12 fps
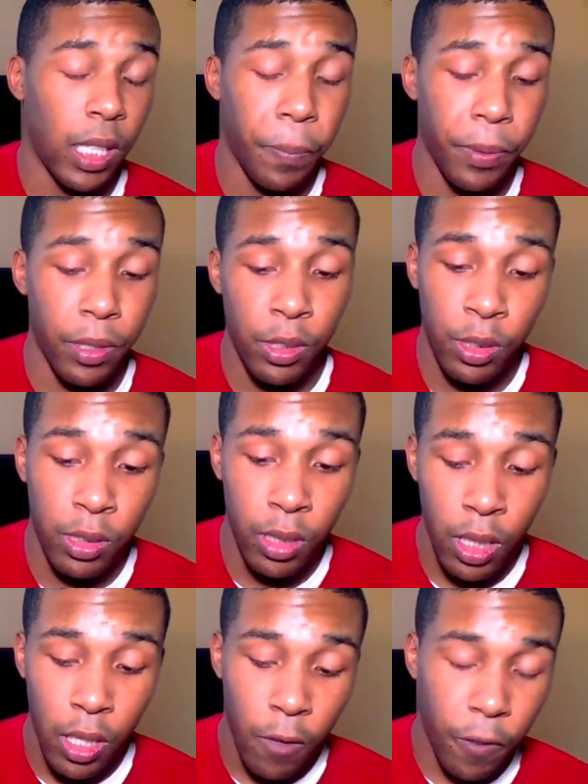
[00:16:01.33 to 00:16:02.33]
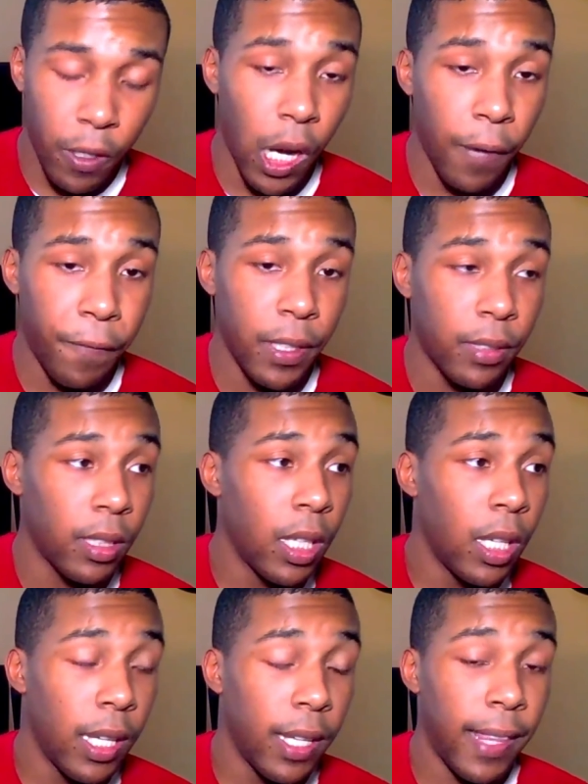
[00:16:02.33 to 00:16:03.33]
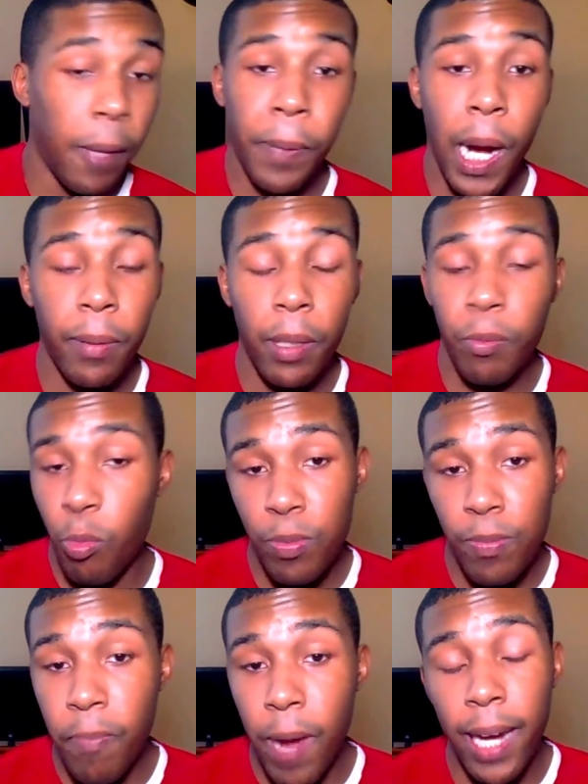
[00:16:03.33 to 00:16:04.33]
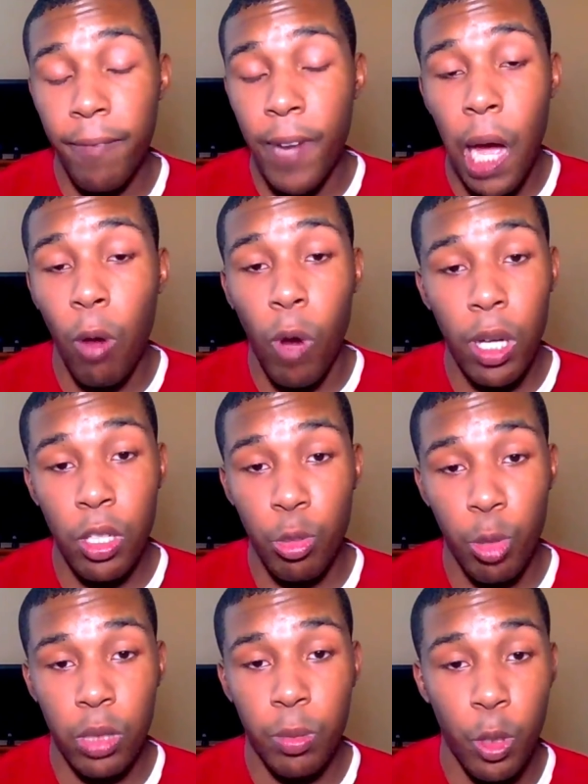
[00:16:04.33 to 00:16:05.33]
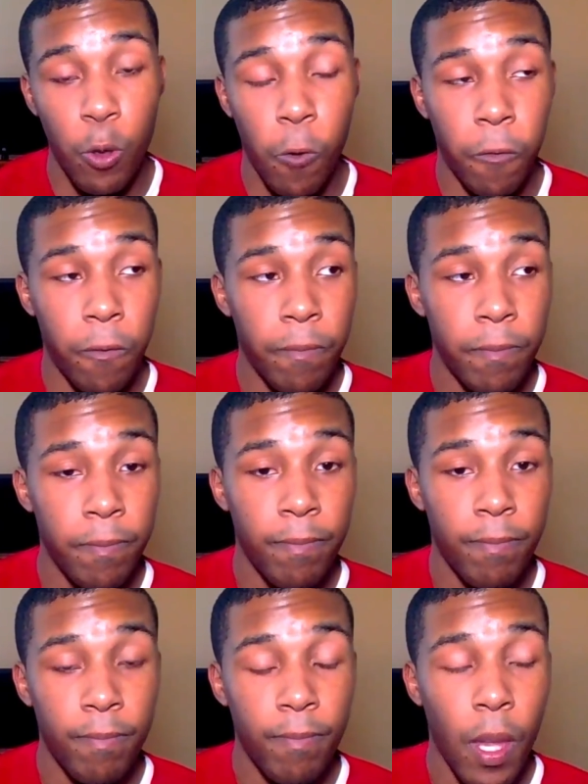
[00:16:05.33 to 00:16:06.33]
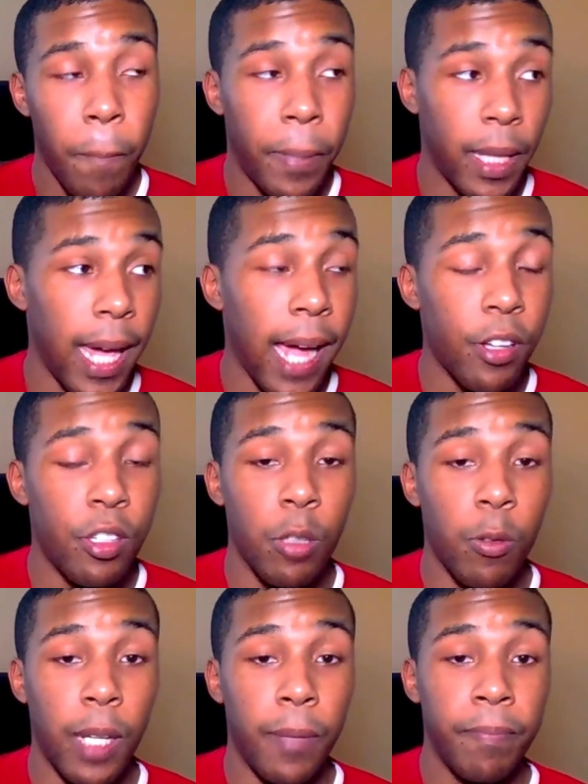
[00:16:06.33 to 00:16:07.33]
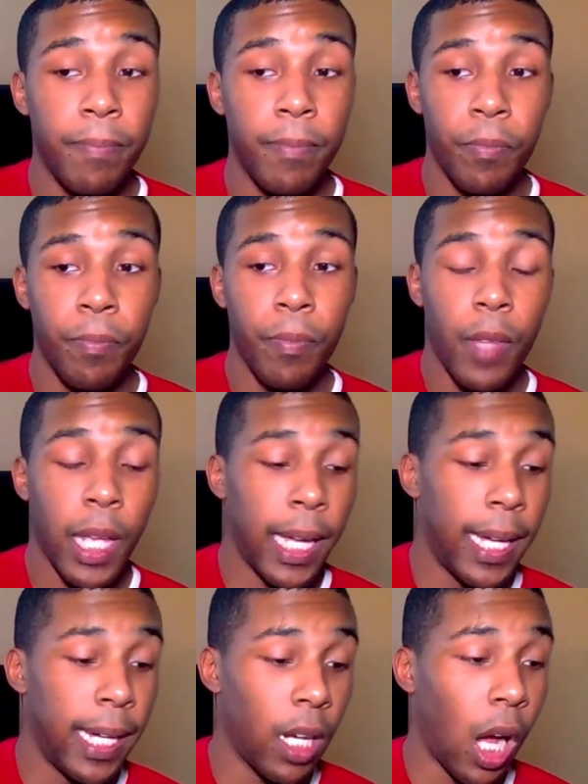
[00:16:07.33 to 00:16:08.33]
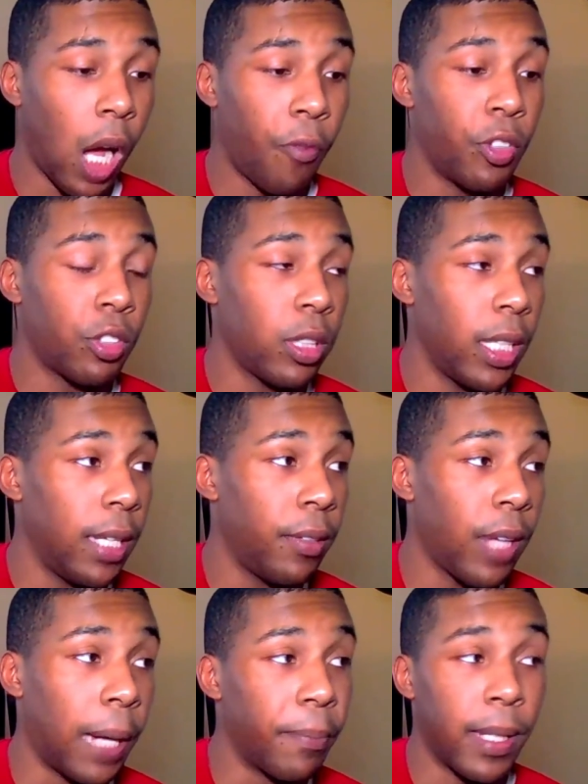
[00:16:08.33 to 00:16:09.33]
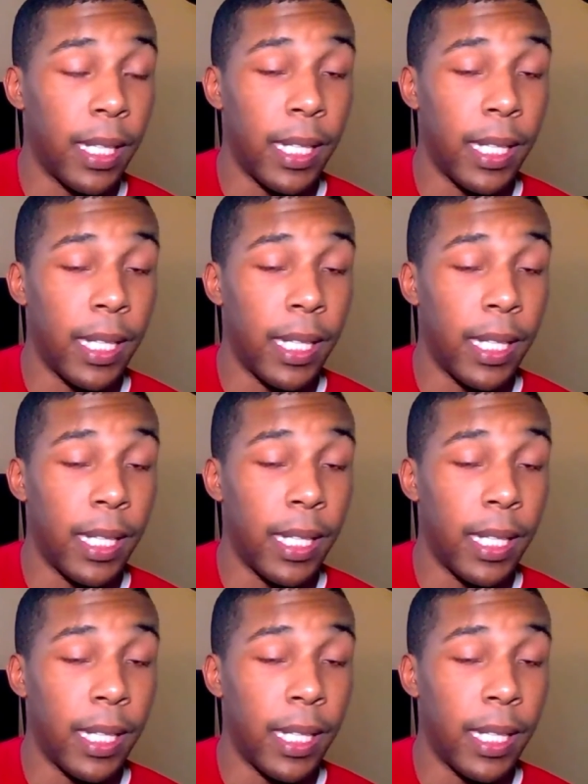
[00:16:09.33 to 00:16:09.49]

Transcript: the Clippers front office, they probably might have not wanted to do this move, but they had to do it. And obviously,